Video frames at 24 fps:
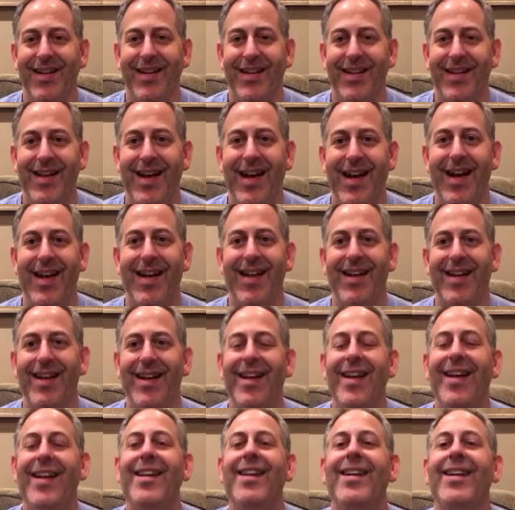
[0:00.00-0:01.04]
And that,
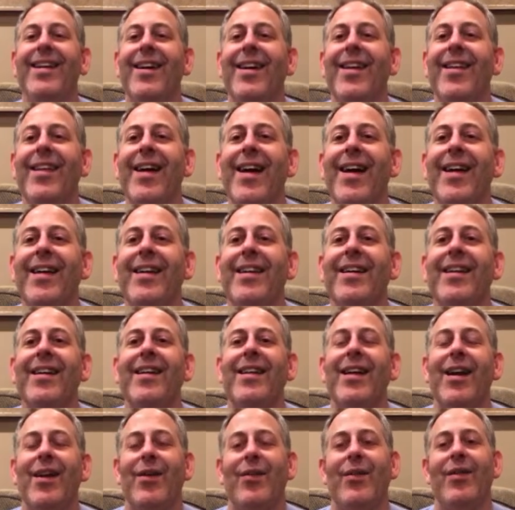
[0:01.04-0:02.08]
you know, that
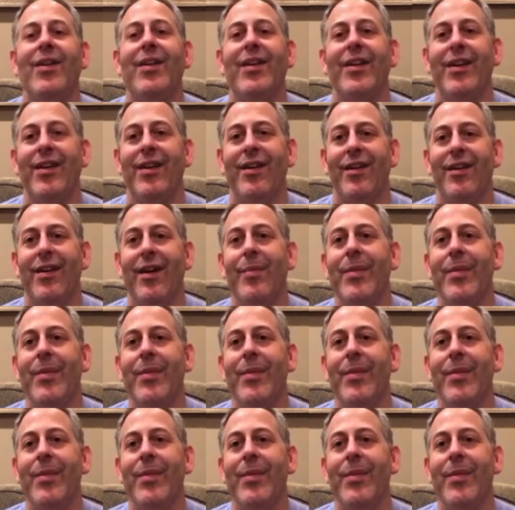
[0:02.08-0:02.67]
really hurt.